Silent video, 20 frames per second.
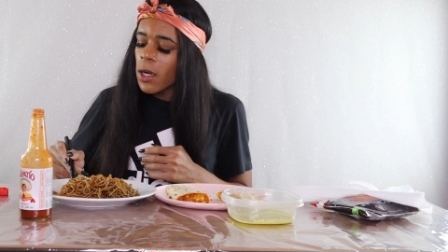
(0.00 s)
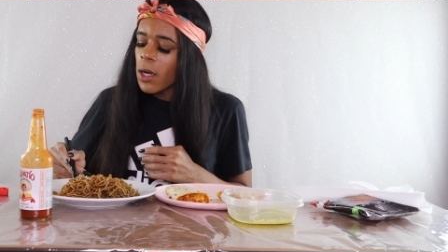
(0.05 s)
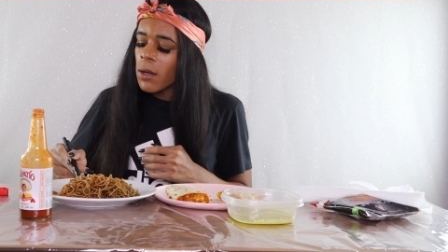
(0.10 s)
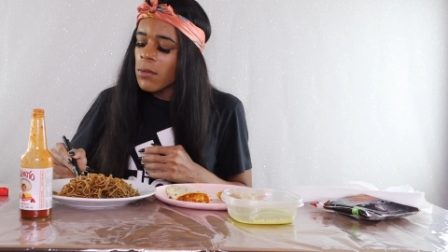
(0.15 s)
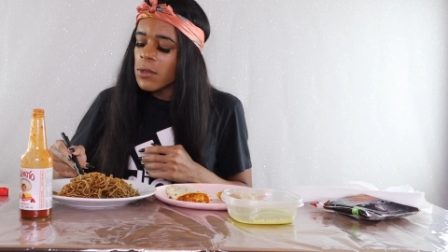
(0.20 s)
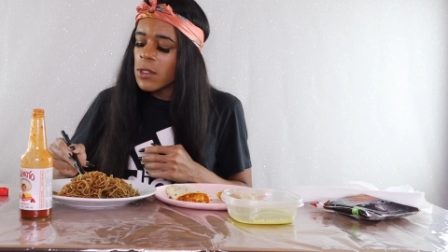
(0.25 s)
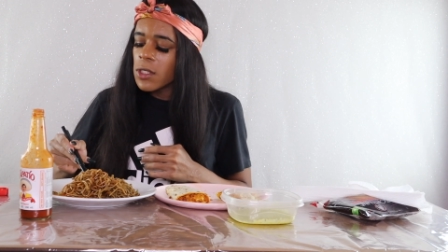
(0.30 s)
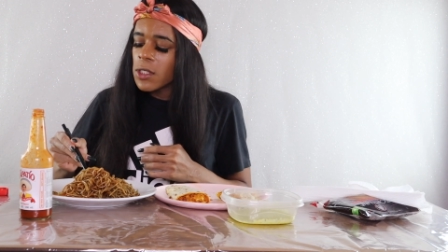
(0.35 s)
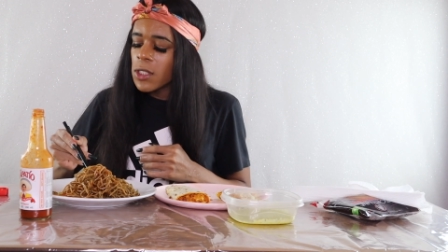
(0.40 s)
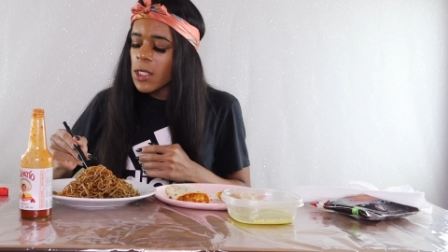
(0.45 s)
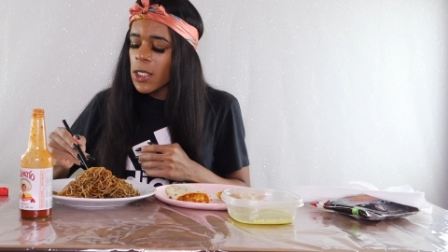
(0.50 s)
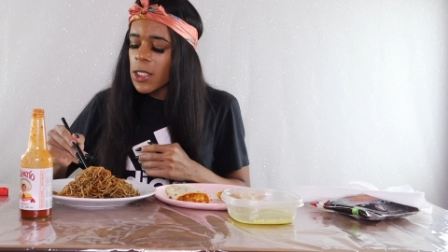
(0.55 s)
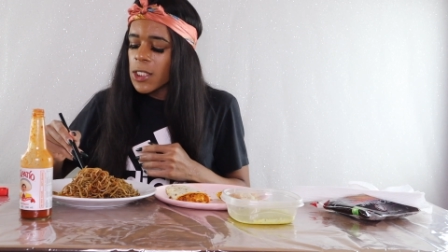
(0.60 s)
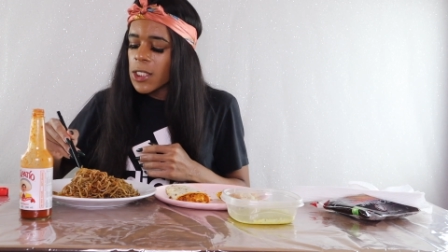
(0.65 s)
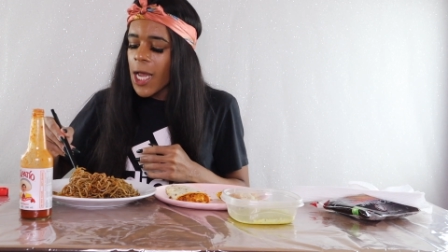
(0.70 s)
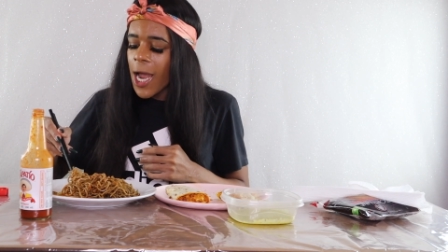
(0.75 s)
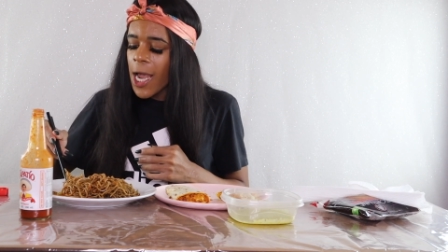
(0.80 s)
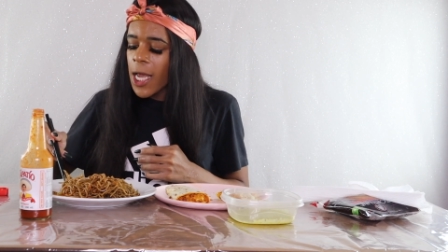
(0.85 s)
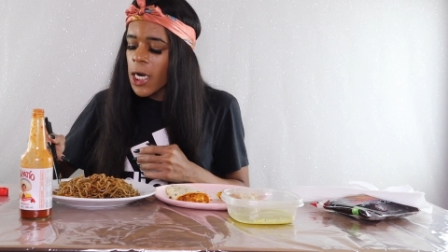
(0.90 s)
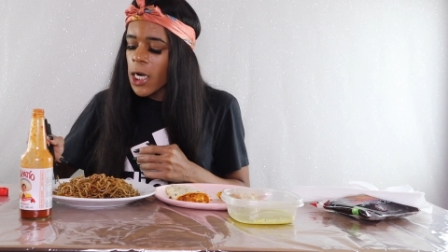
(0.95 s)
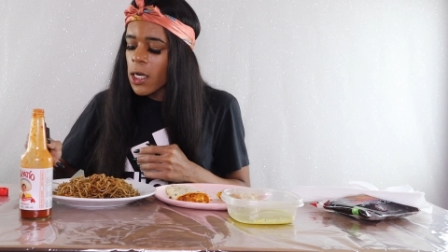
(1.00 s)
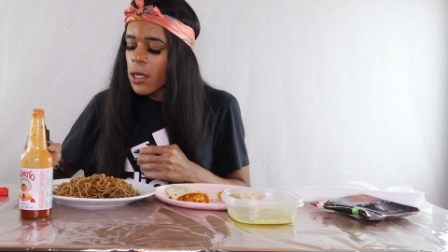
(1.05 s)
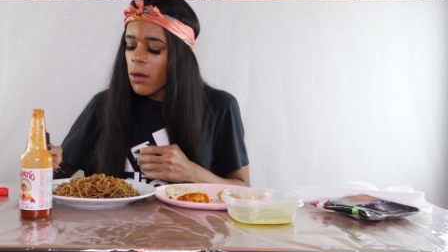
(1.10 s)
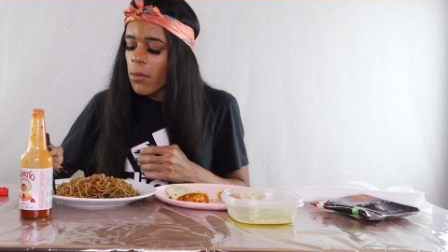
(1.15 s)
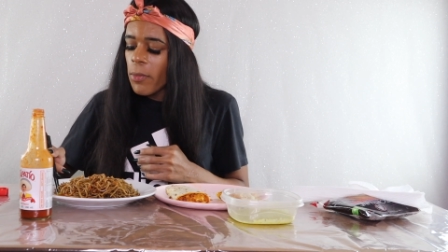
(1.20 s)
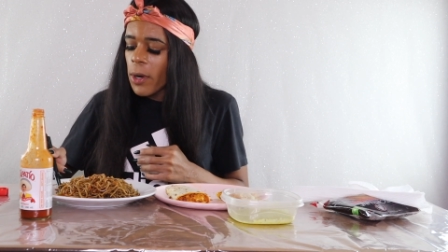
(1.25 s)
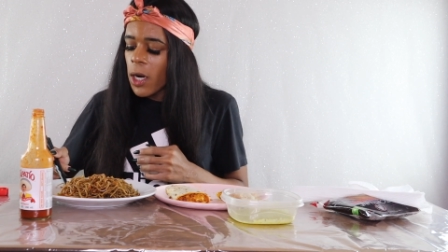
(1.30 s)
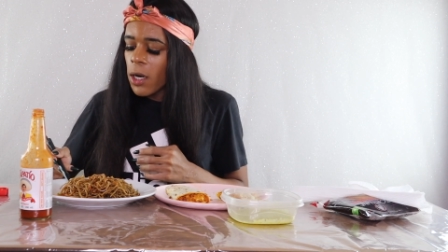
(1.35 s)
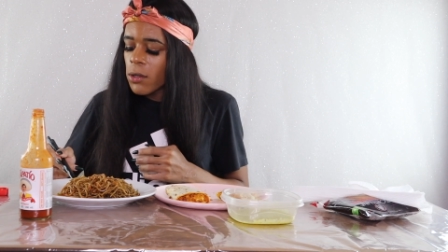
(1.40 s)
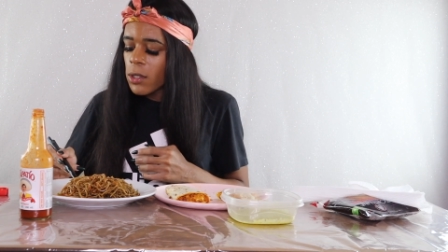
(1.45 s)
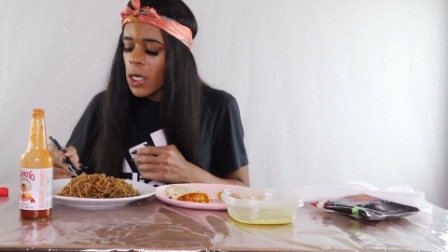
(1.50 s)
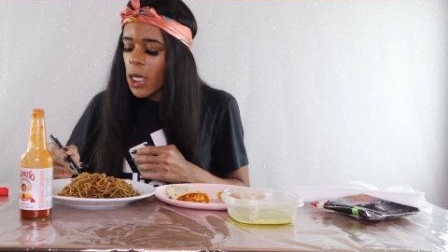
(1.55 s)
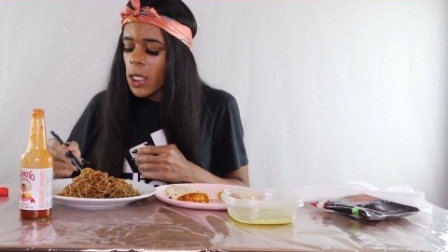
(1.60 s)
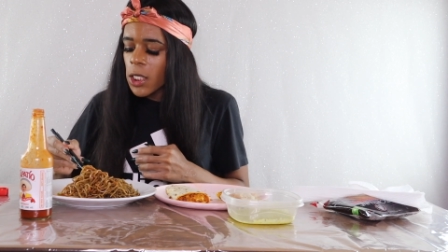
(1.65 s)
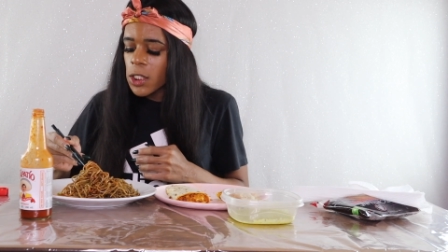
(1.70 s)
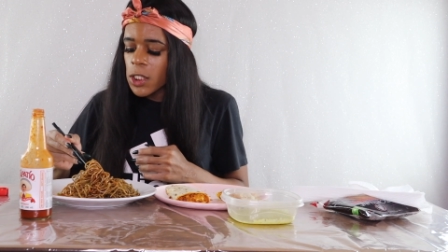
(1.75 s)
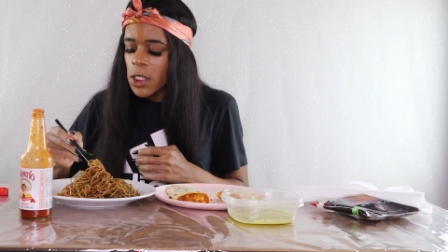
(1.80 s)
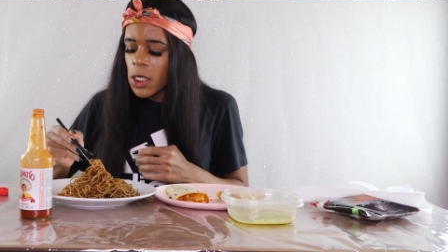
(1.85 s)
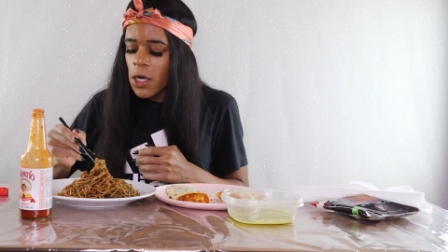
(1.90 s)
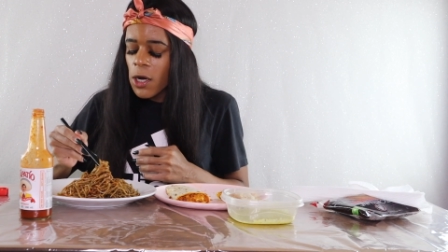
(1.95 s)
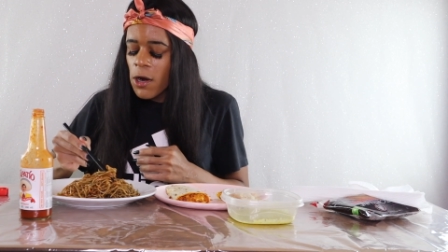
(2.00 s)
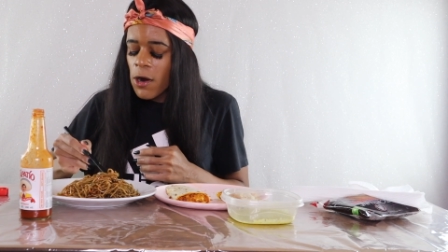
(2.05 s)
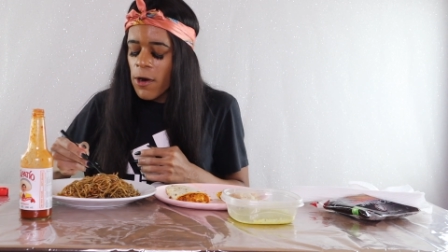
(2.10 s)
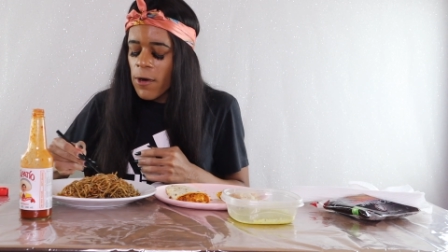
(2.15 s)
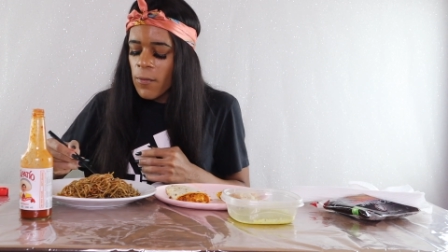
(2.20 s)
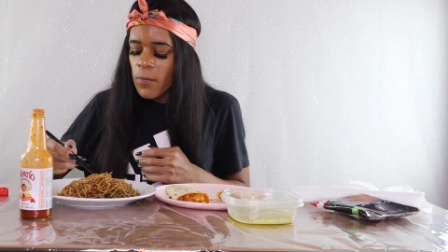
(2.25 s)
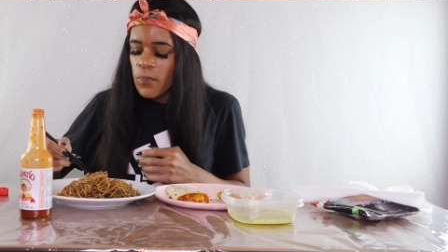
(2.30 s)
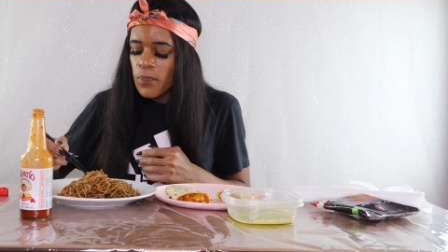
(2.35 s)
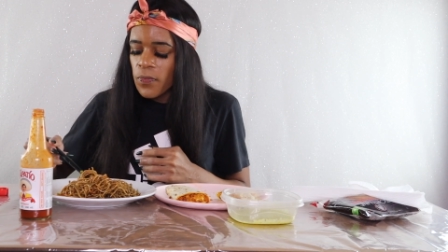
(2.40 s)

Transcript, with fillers: I'm just excited about next year